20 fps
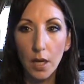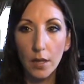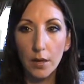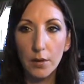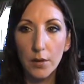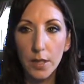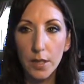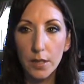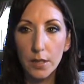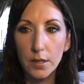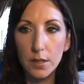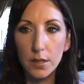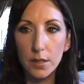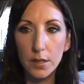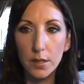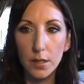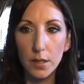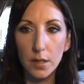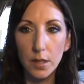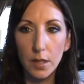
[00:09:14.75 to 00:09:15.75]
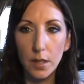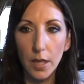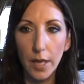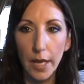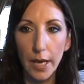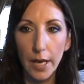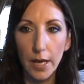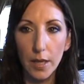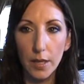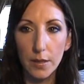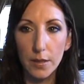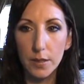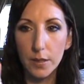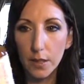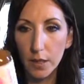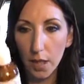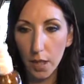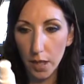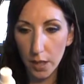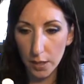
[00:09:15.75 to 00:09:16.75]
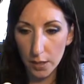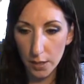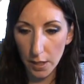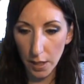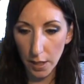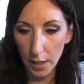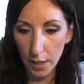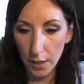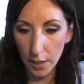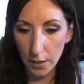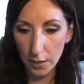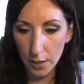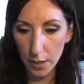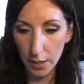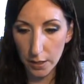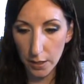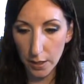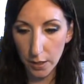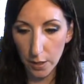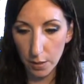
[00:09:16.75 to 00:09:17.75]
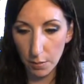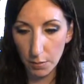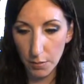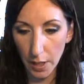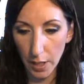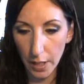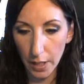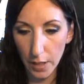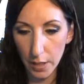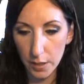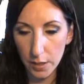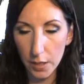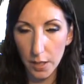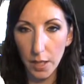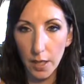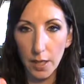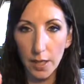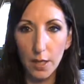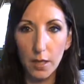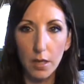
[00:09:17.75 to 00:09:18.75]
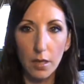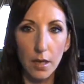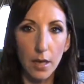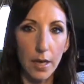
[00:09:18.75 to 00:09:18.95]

this has zinc oxide and titanium dioxide.